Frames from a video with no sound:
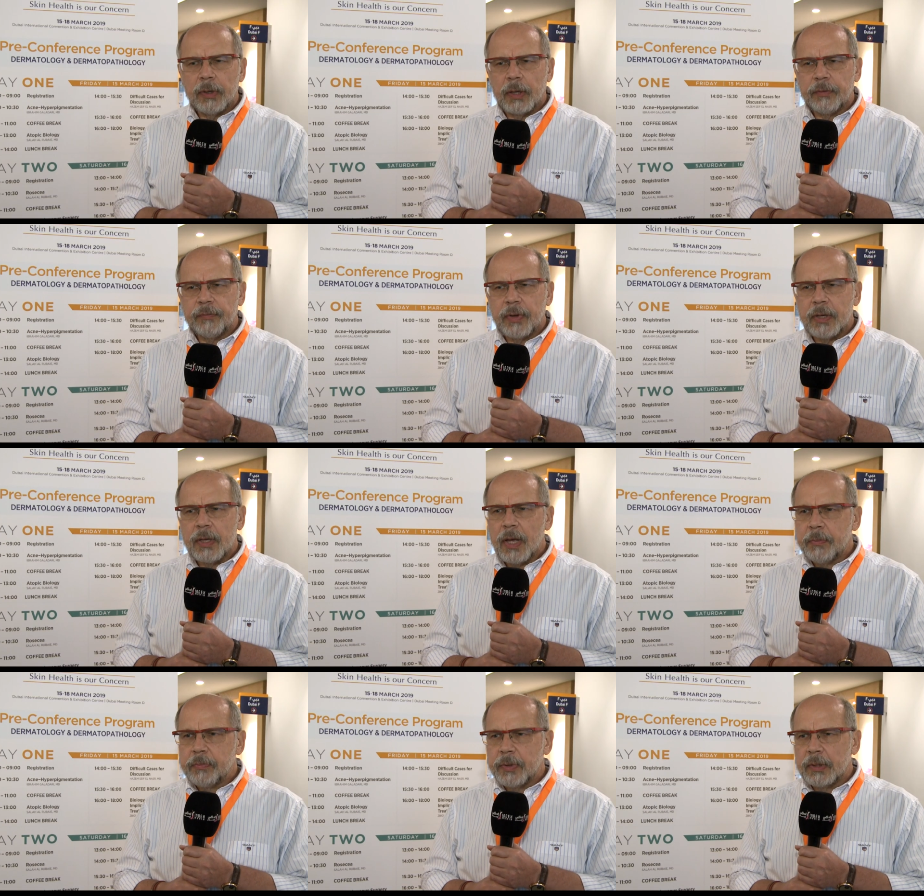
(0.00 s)
We are very
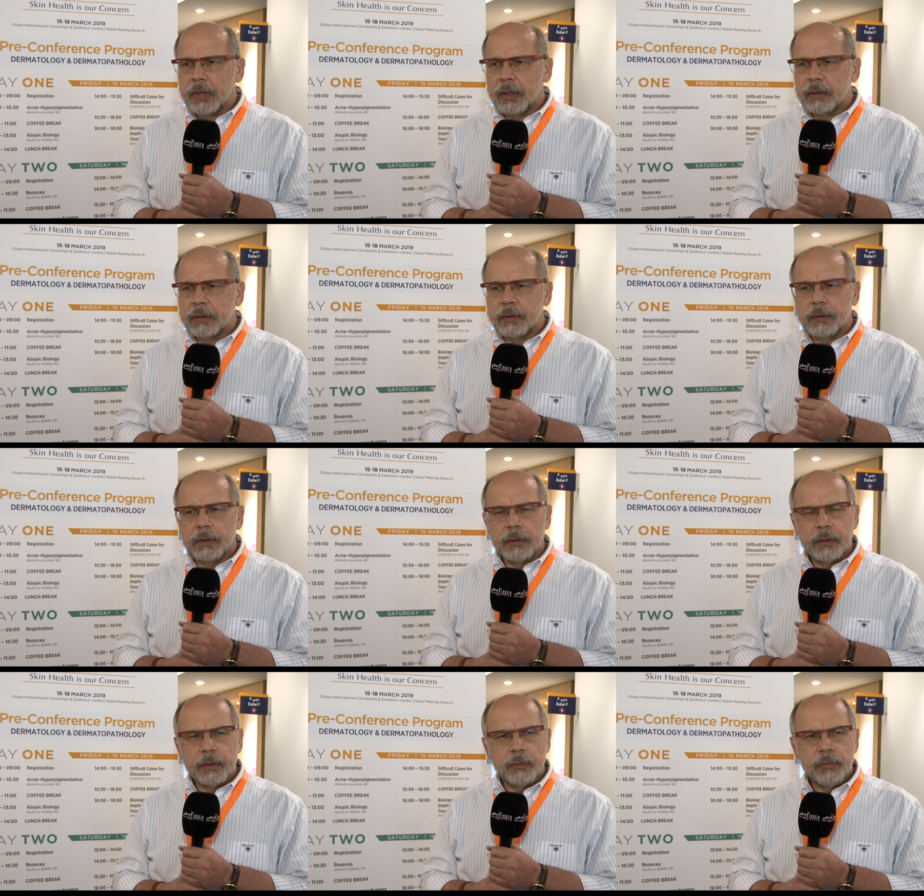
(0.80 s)
happy that
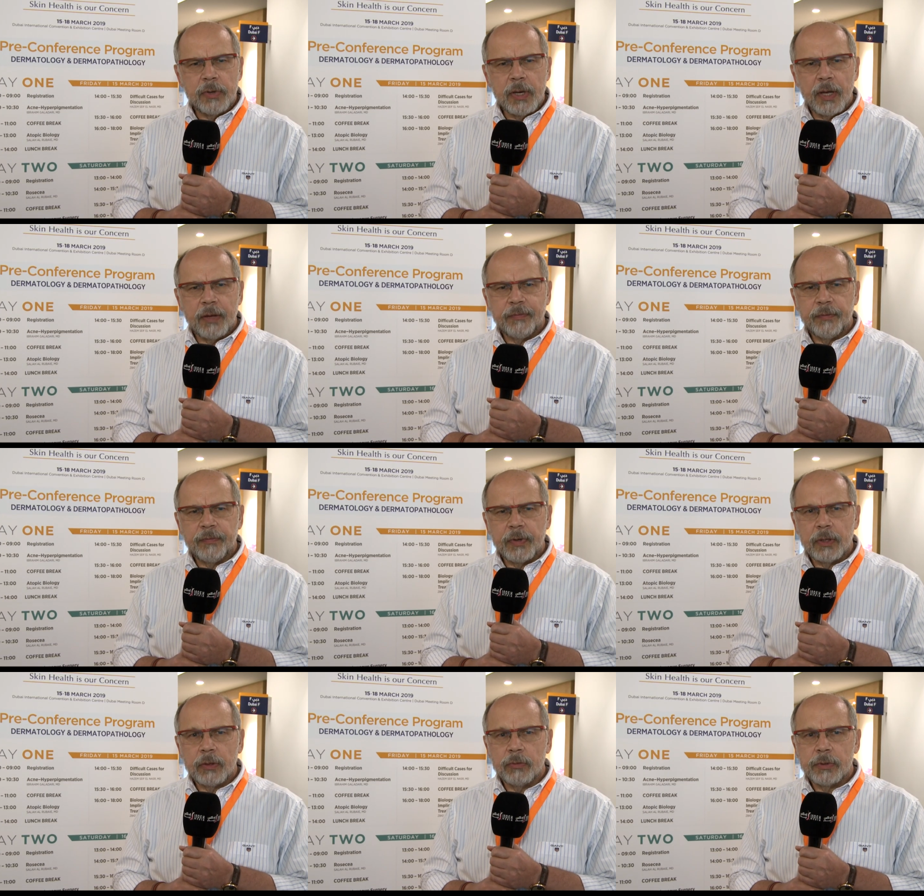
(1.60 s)
uh, we have a
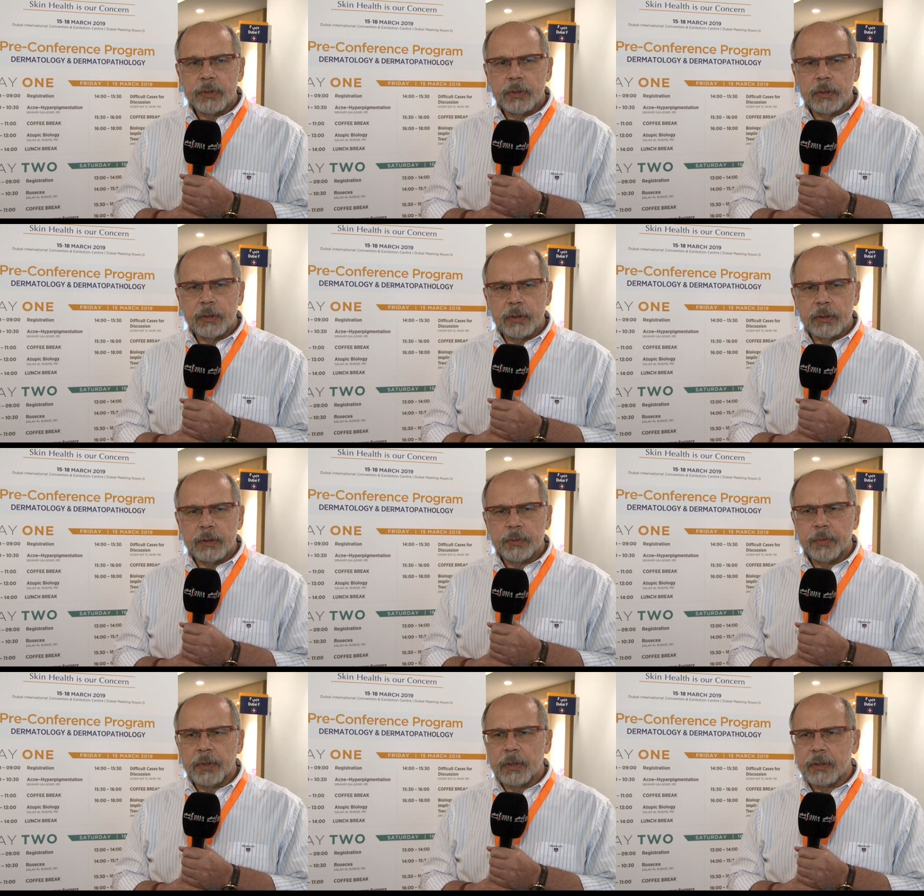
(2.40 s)
very good
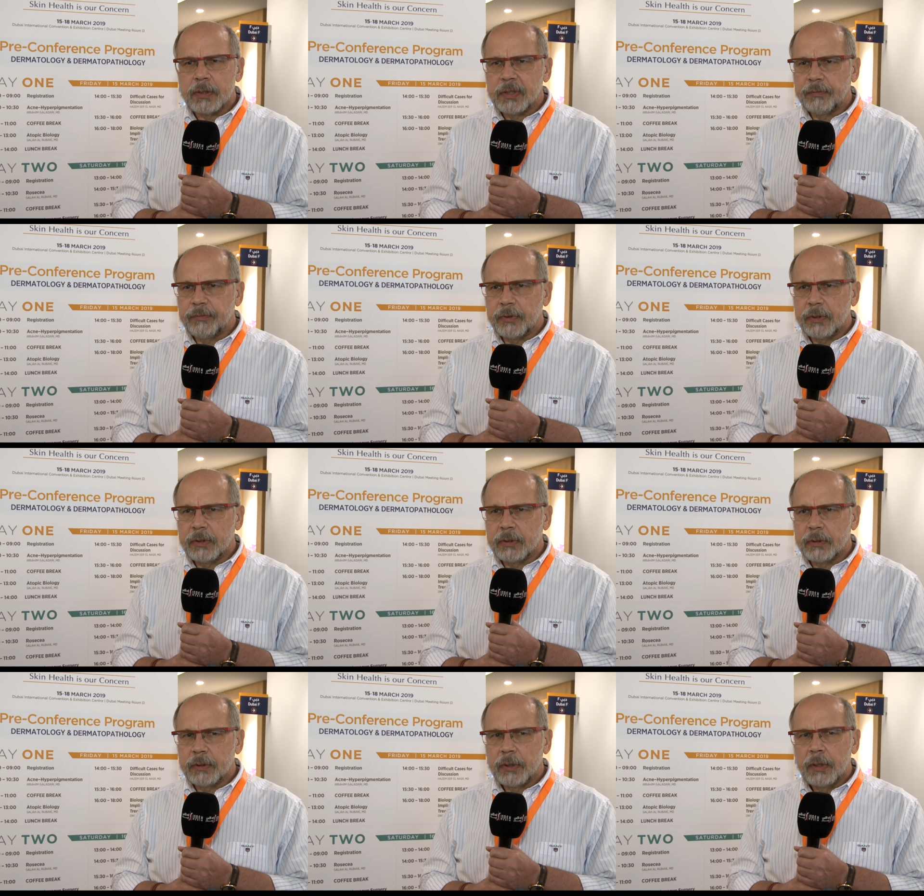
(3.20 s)
speakers every
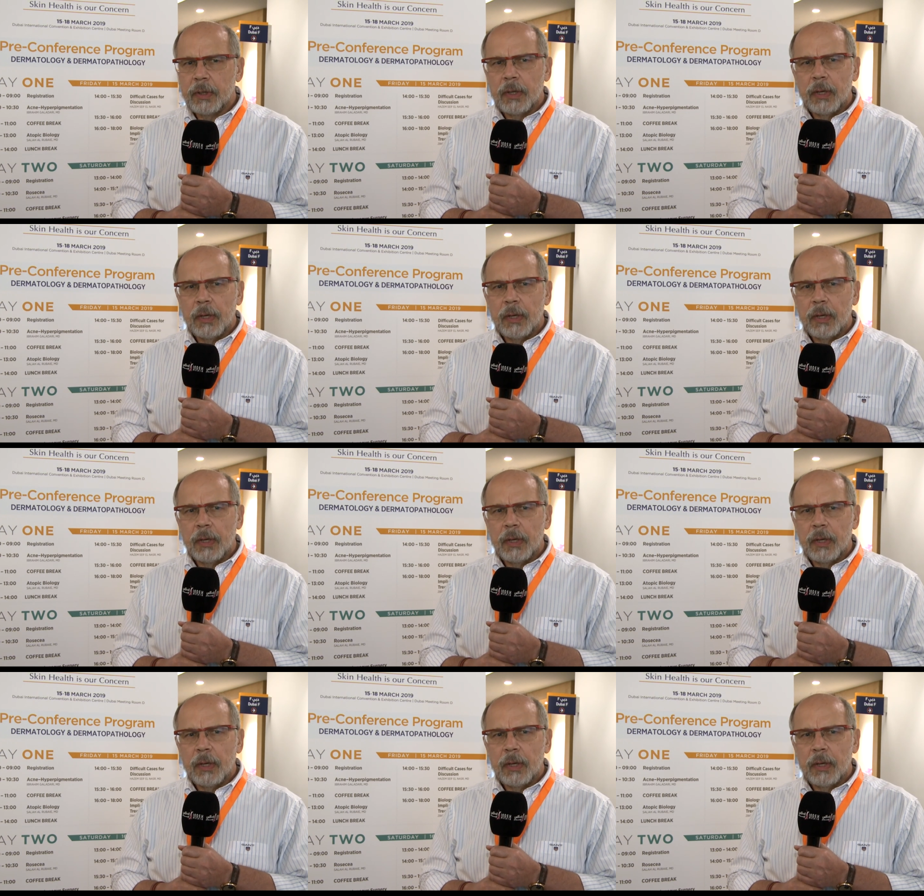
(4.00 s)
year